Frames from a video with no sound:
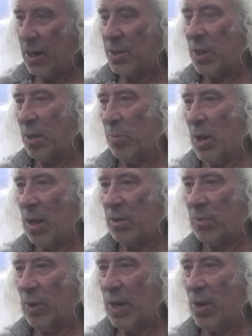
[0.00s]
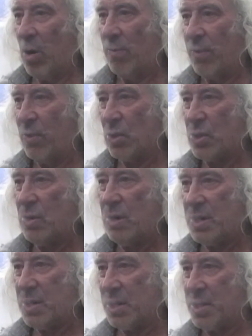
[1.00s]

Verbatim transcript: It's going to block the rain off of your sewage